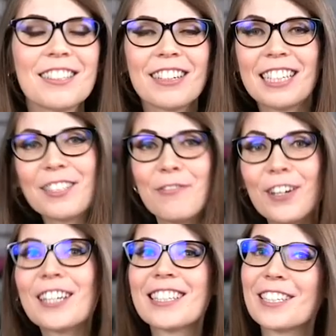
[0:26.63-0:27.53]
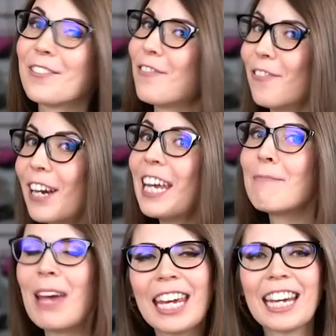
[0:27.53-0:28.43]
So in this first of
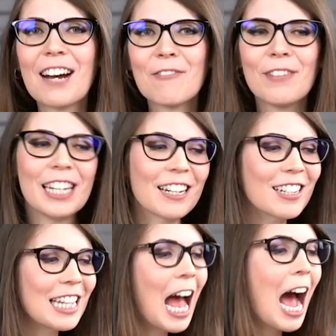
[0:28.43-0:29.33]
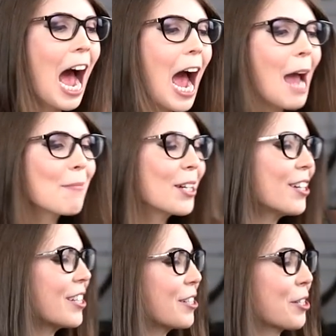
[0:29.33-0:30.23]
three making of videos, I'm
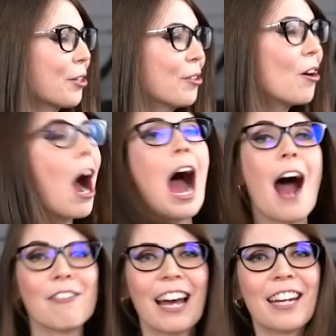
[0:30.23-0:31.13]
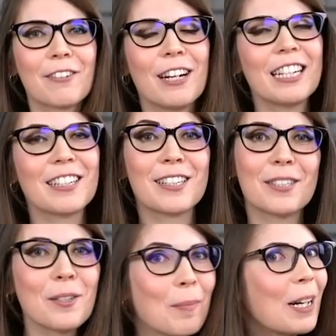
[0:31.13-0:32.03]
going to show you how I created
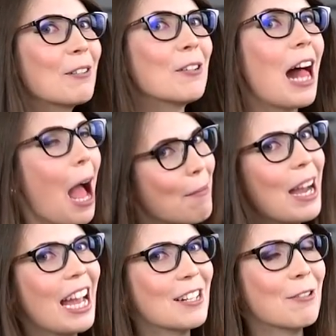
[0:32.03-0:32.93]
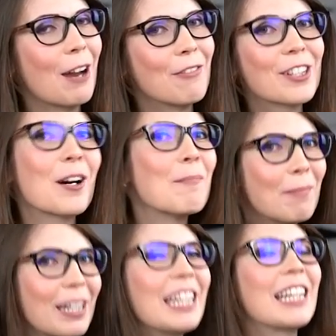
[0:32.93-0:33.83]
the super cool Hammerhead rifle
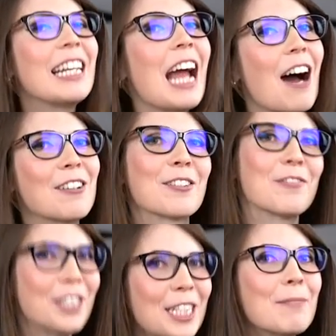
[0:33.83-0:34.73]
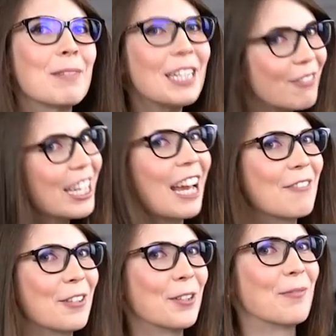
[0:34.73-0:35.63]
completely out of cheap
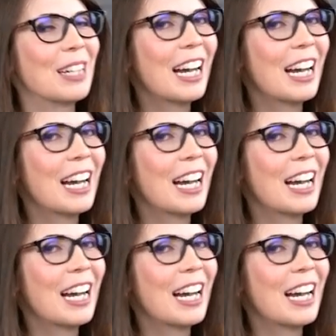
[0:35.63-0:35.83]
EVA foam.